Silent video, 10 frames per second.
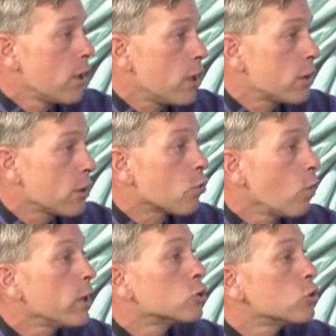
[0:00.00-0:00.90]
Is it
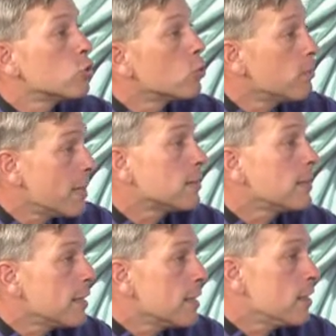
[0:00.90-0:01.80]
going to meet
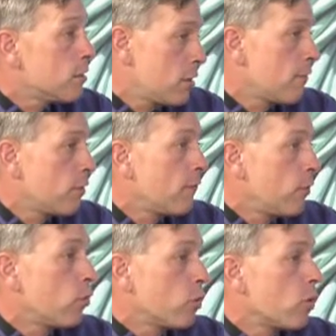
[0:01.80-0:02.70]
the needs of the
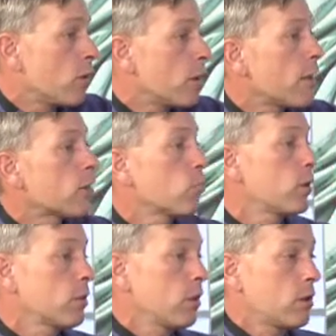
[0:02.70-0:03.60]
voter? And that's
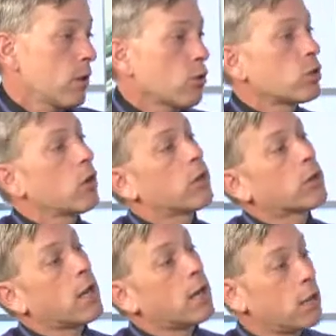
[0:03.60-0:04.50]
what the Secretary of
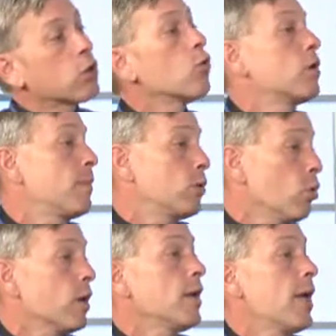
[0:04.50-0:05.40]
State is going to be
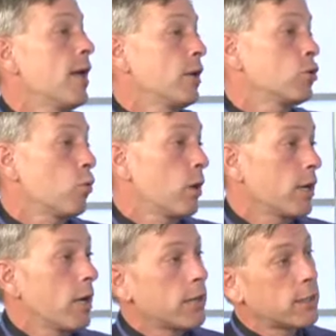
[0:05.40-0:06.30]
looking at in
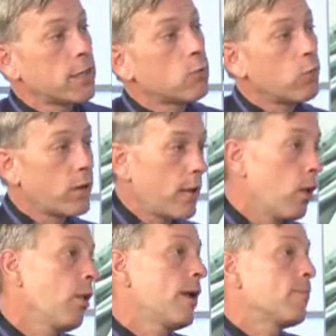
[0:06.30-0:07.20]
2019 when
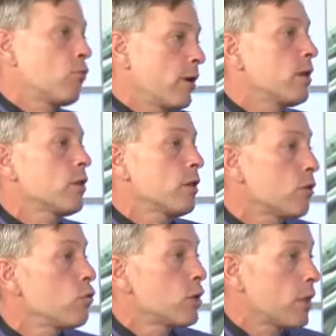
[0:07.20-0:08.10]
LA brings this
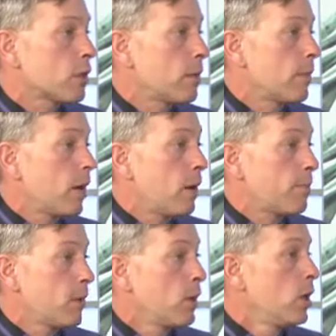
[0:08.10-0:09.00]
new system
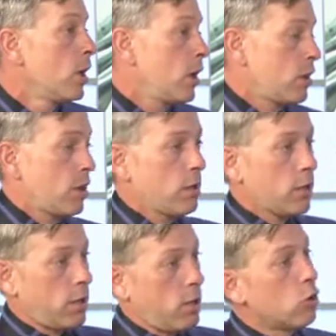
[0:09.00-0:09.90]
up and says,
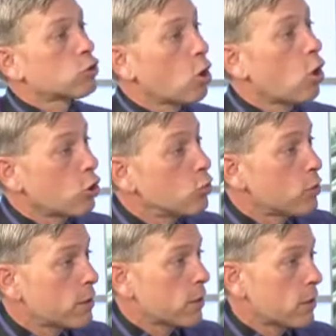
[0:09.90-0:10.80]
here's our new
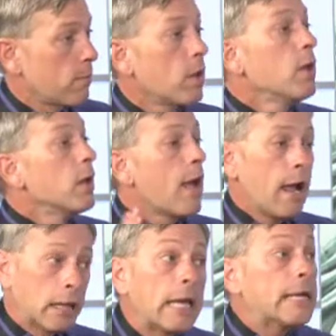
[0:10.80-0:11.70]
system.
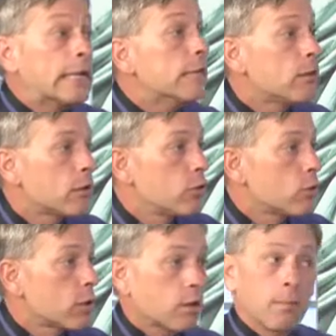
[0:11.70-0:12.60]
LA needs a new
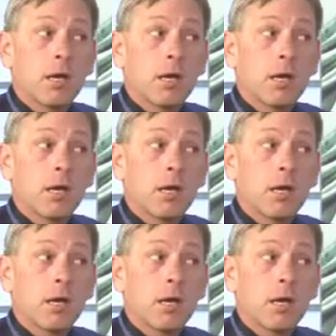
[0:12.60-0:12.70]
system.